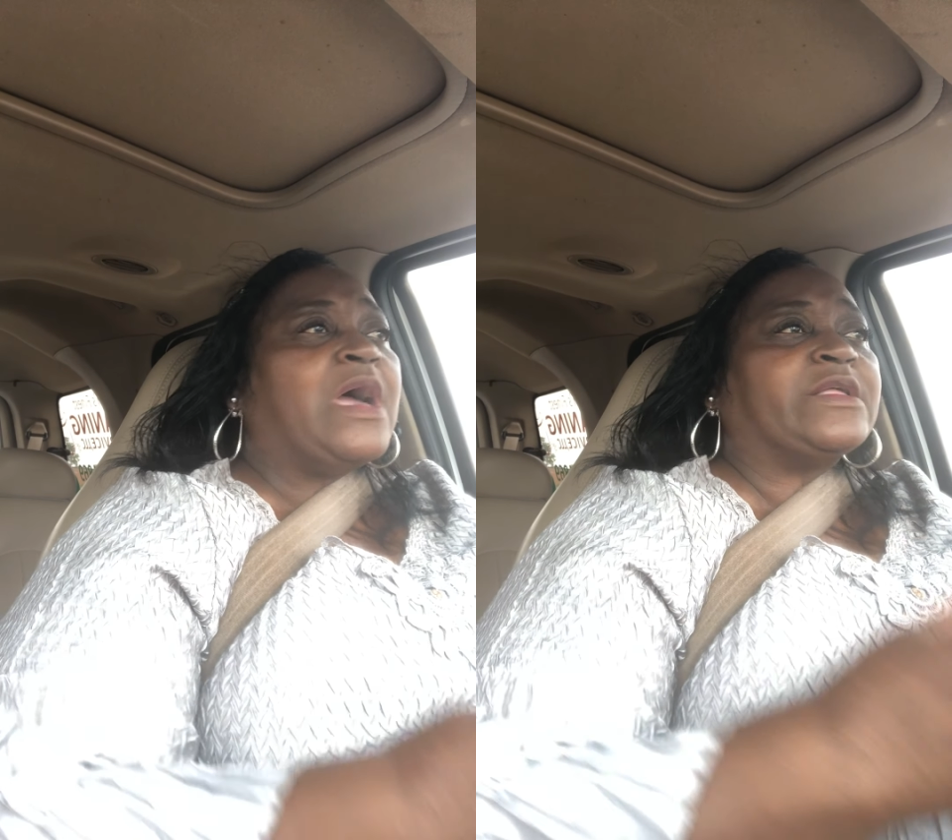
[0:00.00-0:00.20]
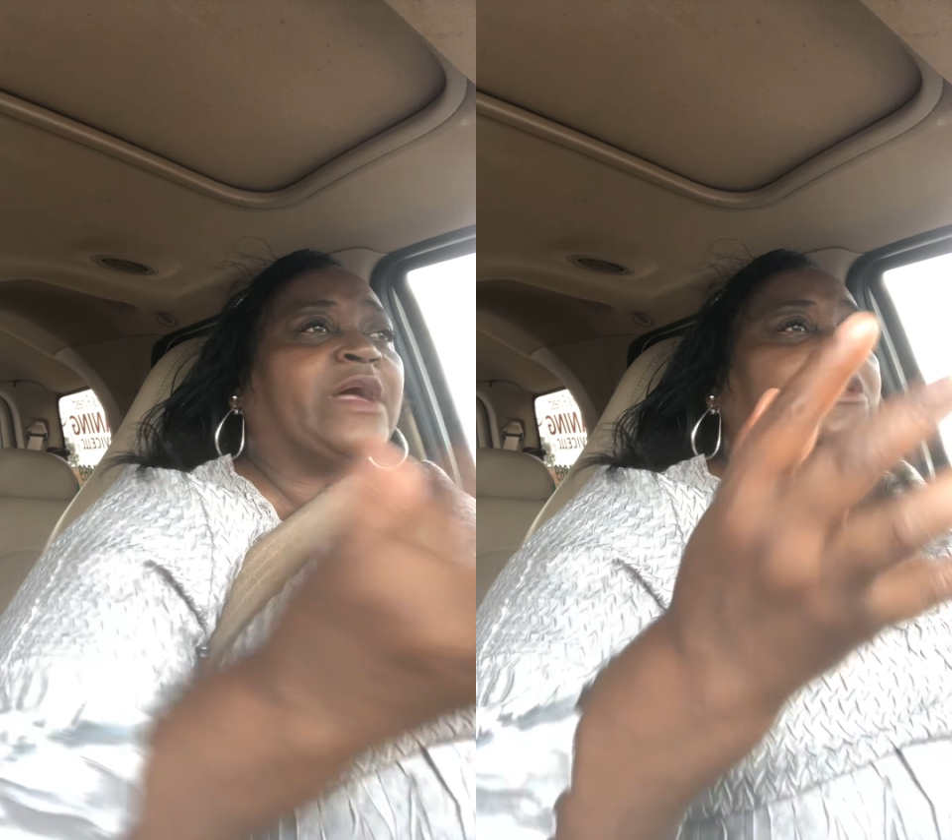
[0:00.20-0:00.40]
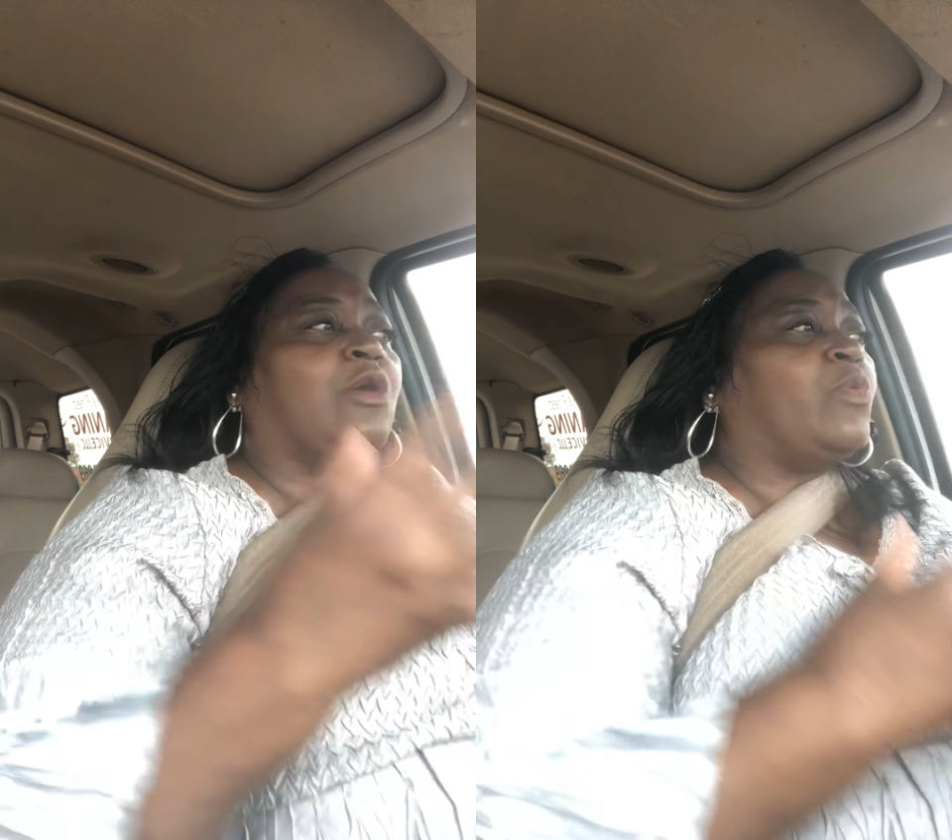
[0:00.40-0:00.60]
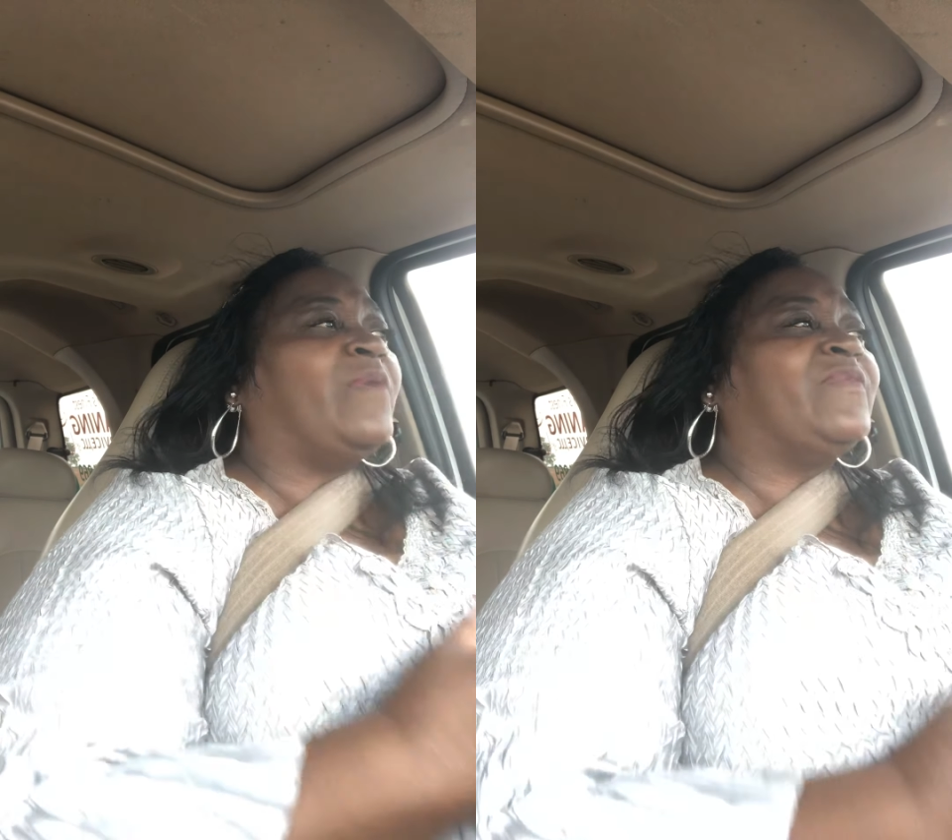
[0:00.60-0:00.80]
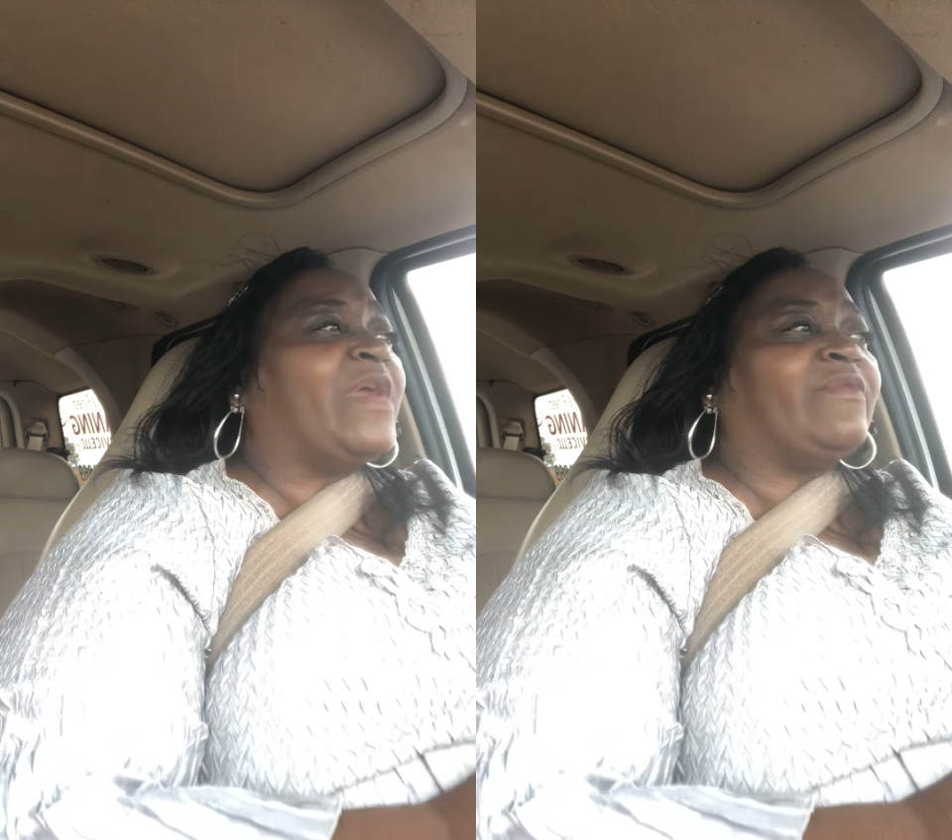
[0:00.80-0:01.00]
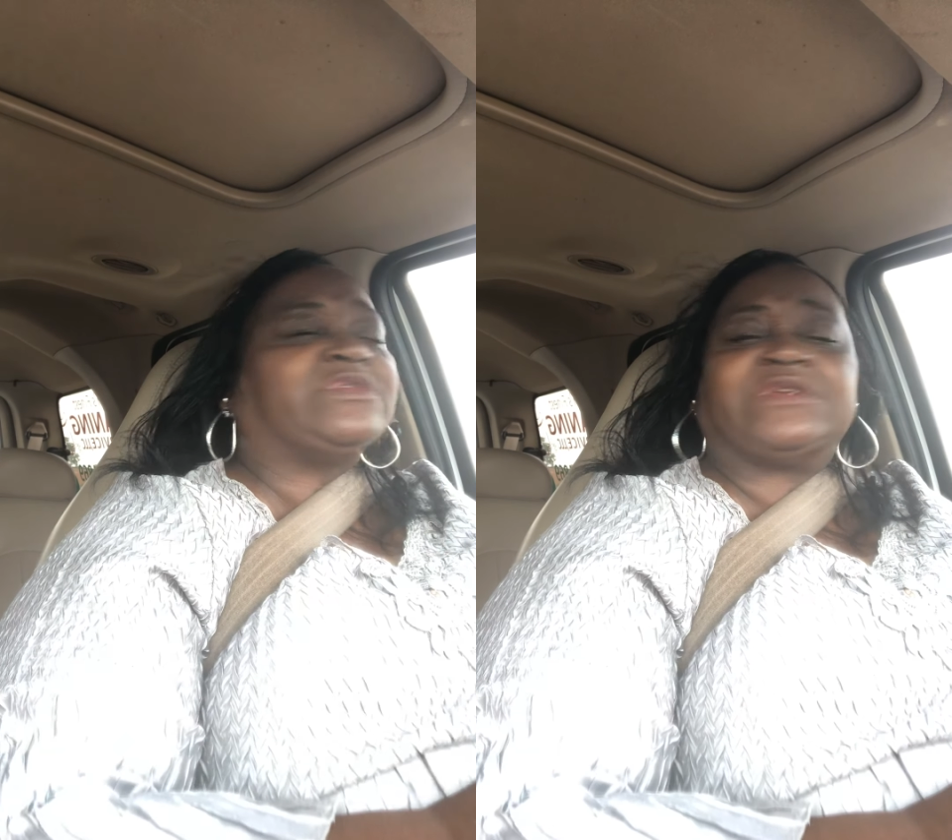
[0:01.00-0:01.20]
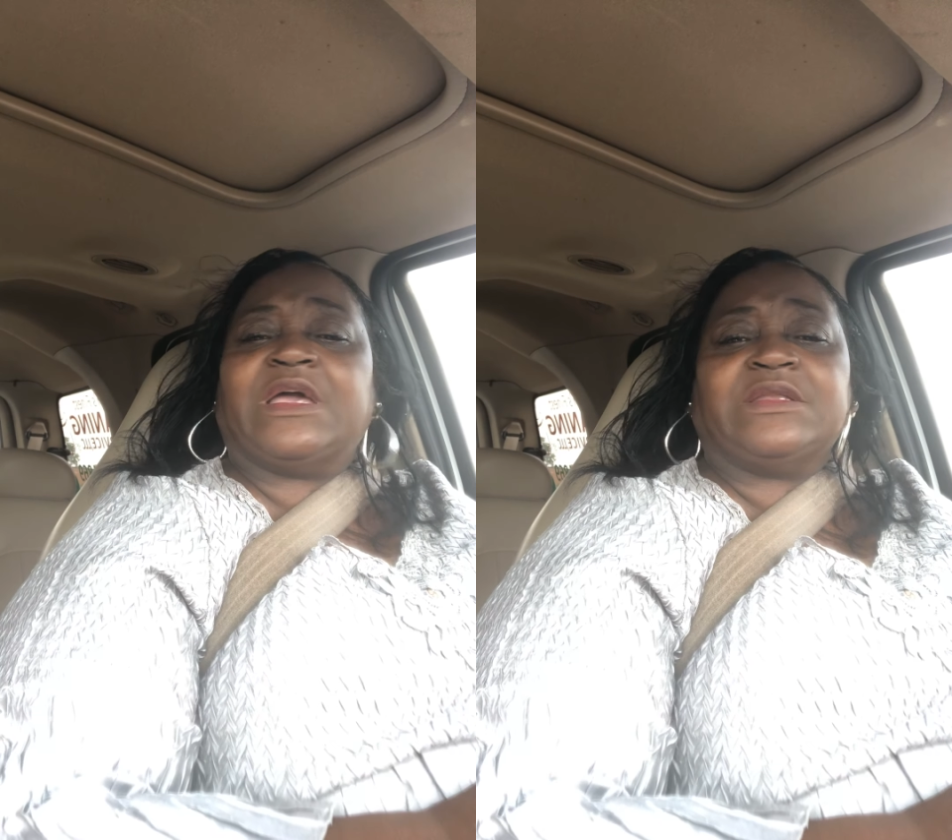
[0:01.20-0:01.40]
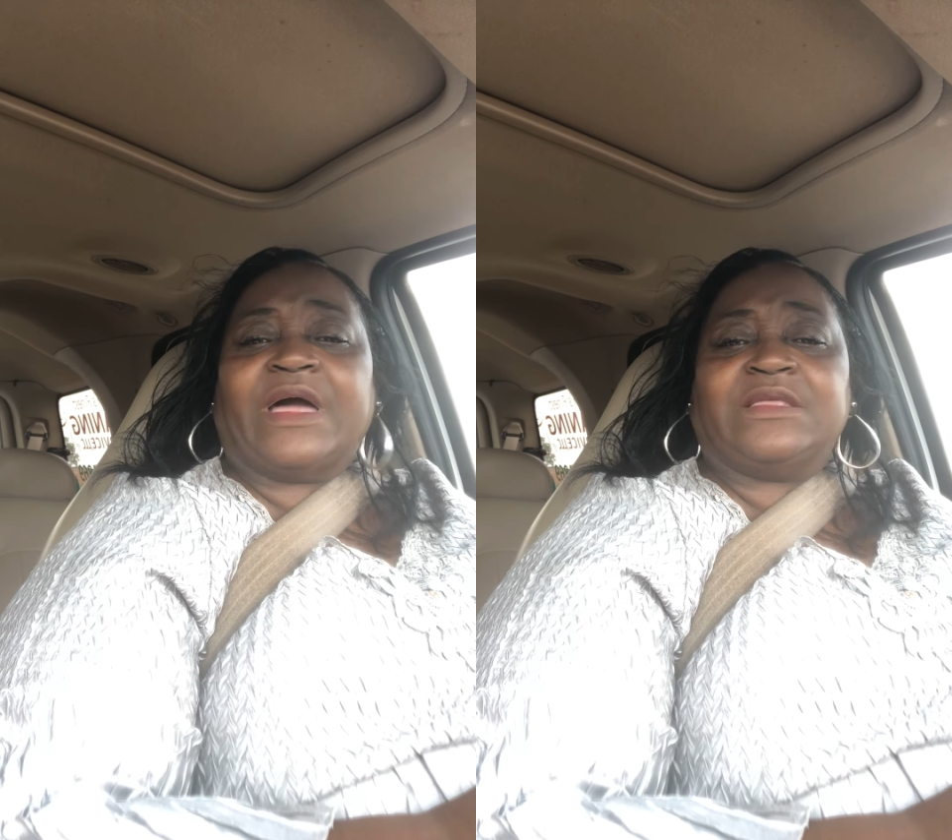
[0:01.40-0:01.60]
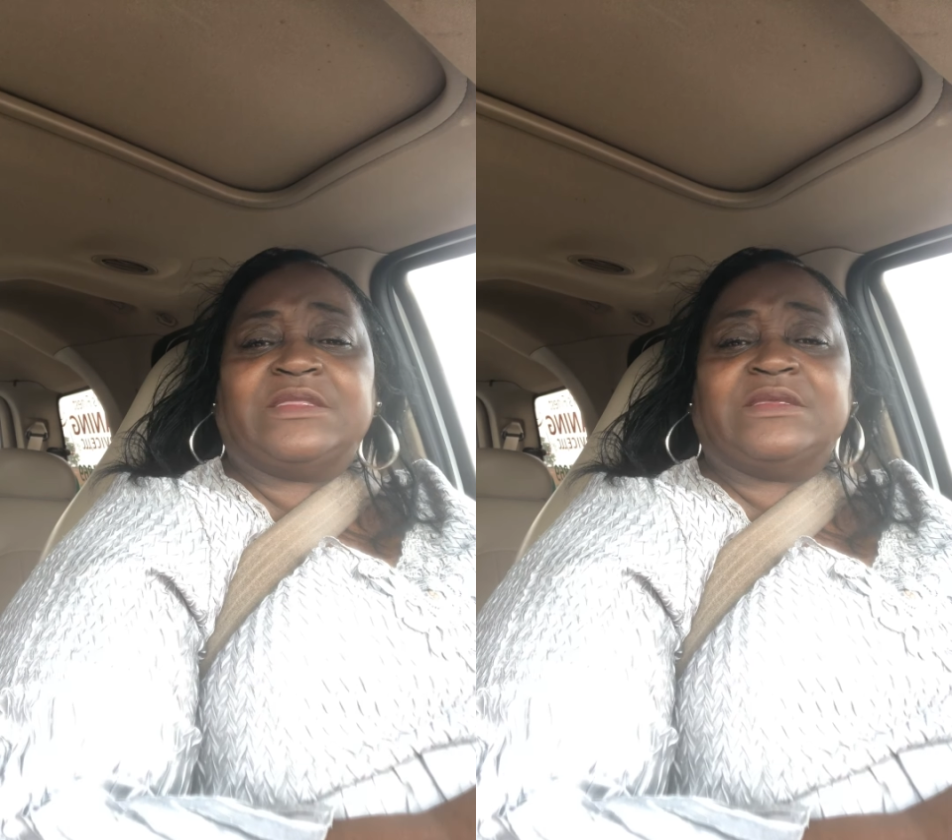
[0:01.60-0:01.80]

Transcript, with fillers: and I know we've never seen like